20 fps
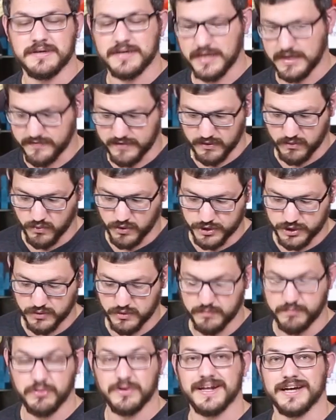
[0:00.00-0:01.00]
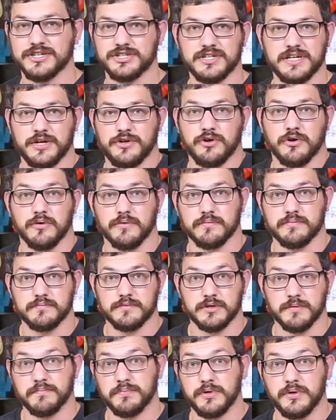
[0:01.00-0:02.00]
kind of like one you would put actually in your
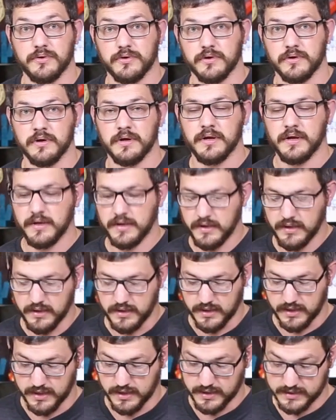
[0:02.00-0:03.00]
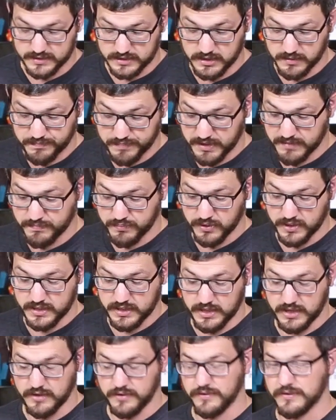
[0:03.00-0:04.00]
computer, to be put
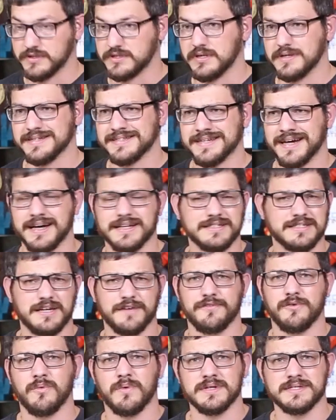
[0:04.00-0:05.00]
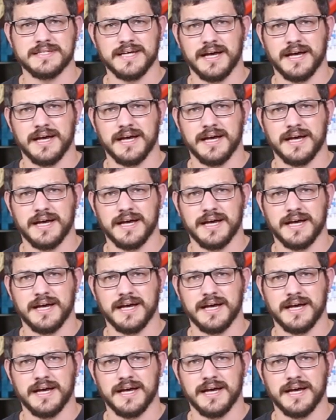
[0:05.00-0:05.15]
in here. There's tons of different ones